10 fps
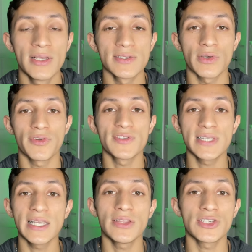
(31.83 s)
So if you're
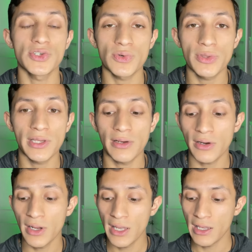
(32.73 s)
seeking the truth
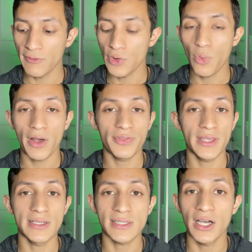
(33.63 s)
here, if you want
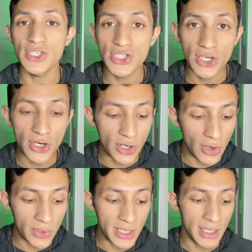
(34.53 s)
things
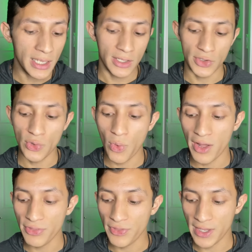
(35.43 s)
unsugarcoated, you
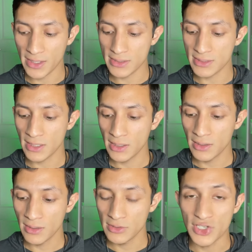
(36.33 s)
want things
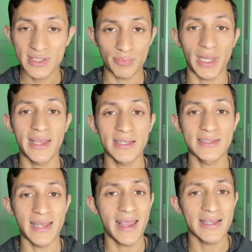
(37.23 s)
just plain as
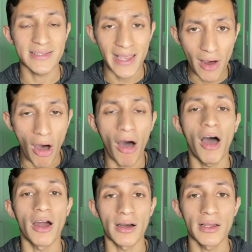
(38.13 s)
day as they
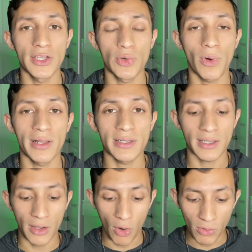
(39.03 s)
are, you want
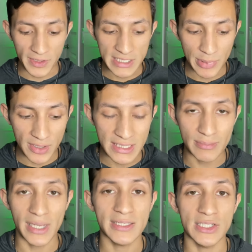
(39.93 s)
Holy Spirit's
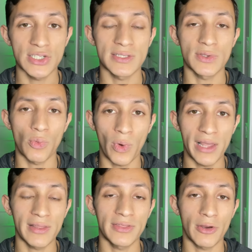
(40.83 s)
messages the way
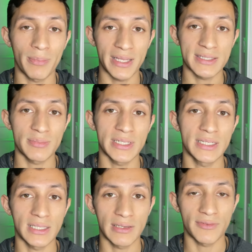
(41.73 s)
that they're meant to be
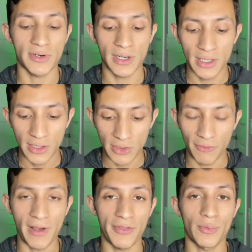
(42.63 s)
delivered, you
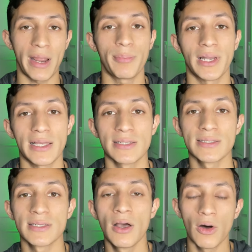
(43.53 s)
found the right
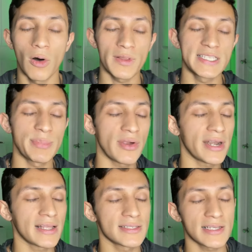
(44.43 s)
place. Holy Spirit,
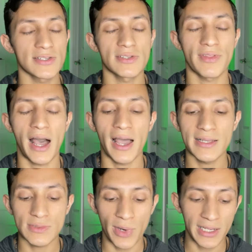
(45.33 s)
ancestors of the
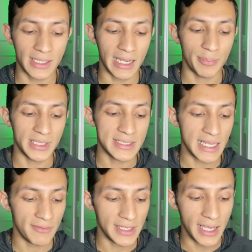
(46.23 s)
highest white light, please
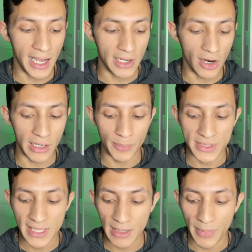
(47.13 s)
safely guide, guard, and
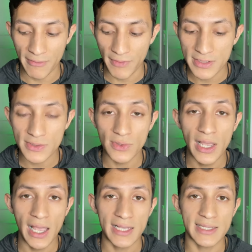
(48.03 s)
protect my vessel
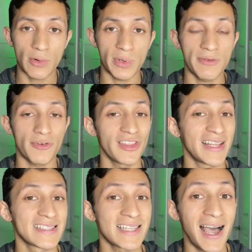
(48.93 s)
as I read for the
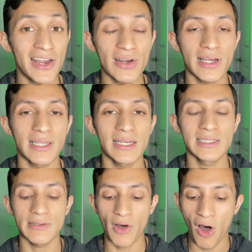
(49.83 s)
entire
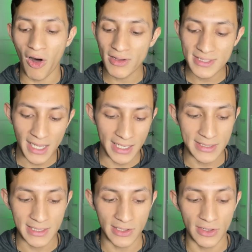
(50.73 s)
collective, all
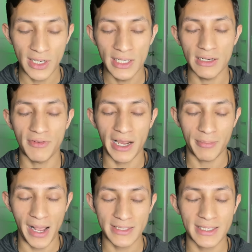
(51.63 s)
signs here, divine
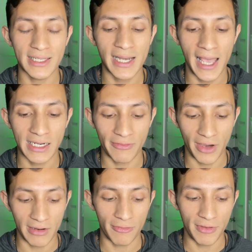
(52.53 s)
masculine and
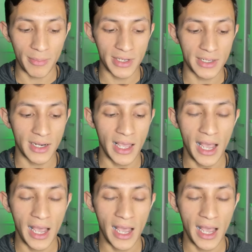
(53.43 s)
divine feminine.